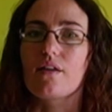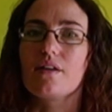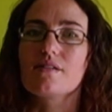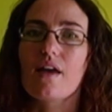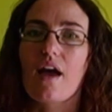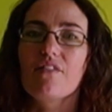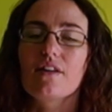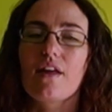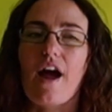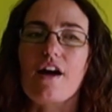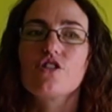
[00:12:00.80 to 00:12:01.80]
that is having the
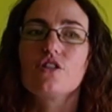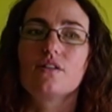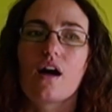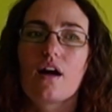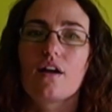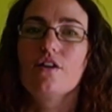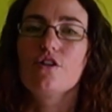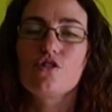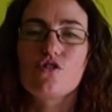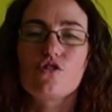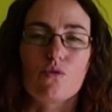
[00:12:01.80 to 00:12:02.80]
action done
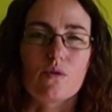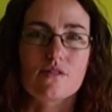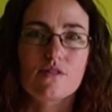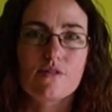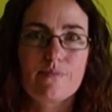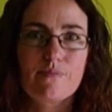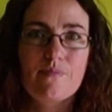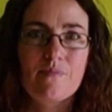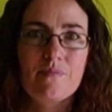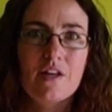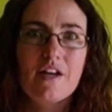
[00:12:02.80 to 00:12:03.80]
to it.
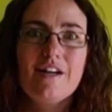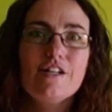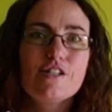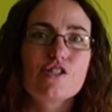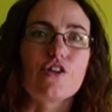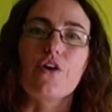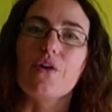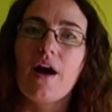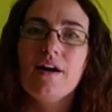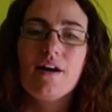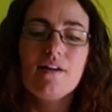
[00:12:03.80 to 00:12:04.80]
So,
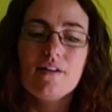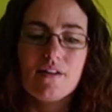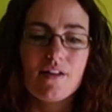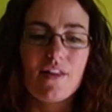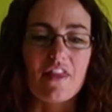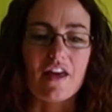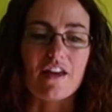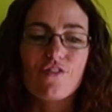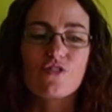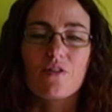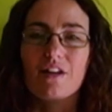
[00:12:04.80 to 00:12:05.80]
thank you
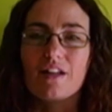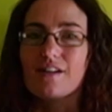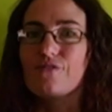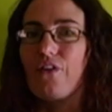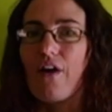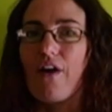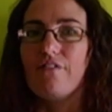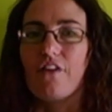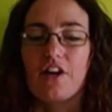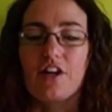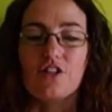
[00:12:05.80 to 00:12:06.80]
for joining us for a
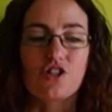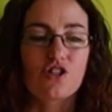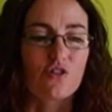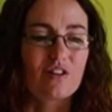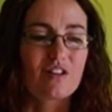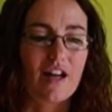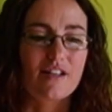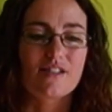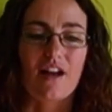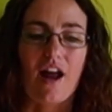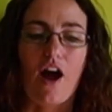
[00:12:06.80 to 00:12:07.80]
very short
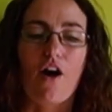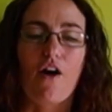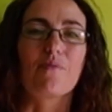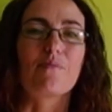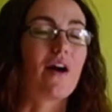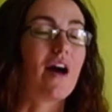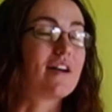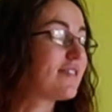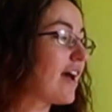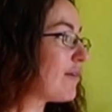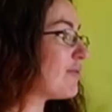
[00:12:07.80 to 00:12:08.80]
lesson. I hope you
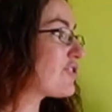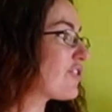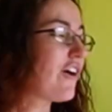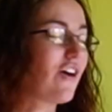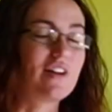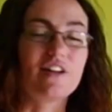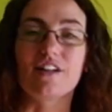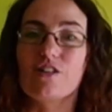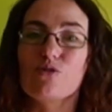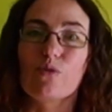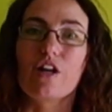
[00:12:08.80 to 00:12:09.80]
understand what's going on here
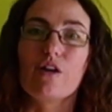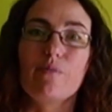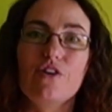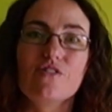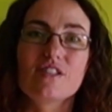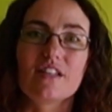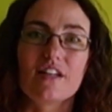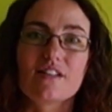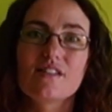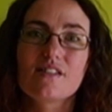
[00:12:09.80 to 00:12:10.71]
because we're going to be using it